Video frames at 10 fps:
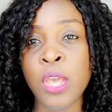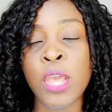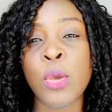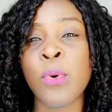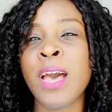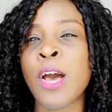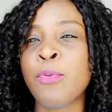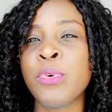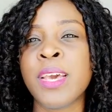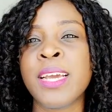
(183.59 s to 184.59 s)
It will help
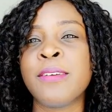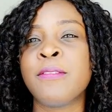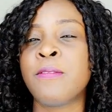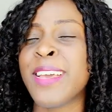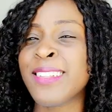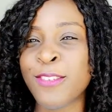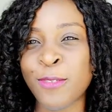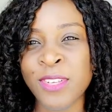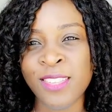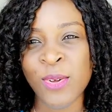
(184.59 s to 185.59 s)
you get effective
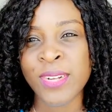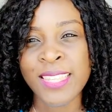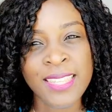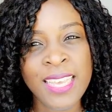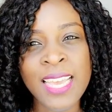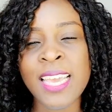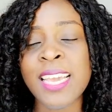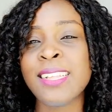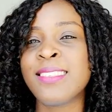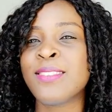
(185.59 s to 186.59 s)
results.
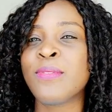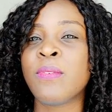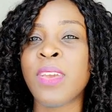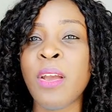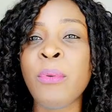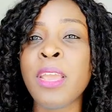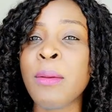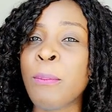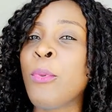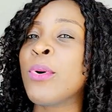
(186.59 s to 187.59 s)
It's very
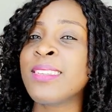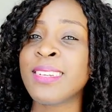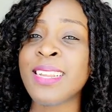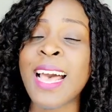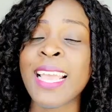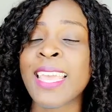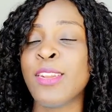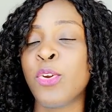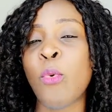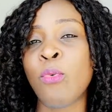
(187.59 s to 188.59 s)
important. I
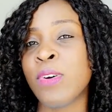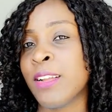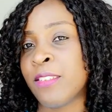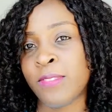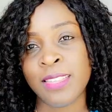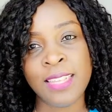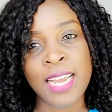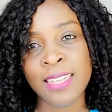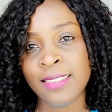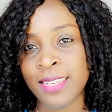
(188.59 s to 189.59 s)
cannot
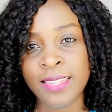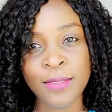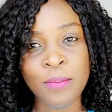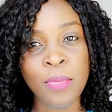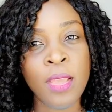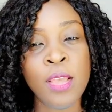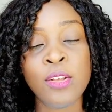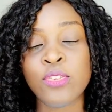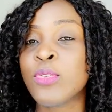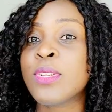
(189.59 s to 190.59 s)
overemphasize this.
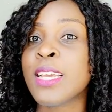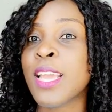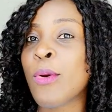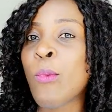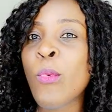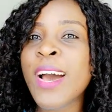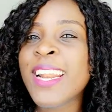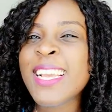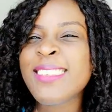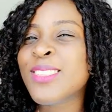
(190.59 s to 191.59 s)
So today, what
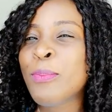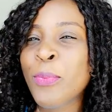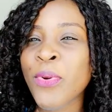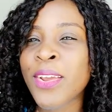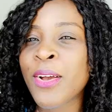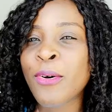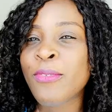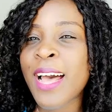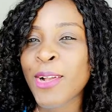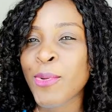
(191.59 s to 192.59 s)
is the prayer of
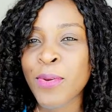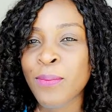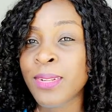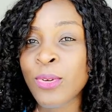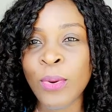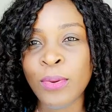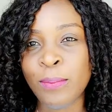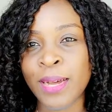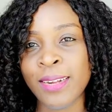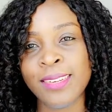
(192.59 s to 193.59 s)
agreement all about?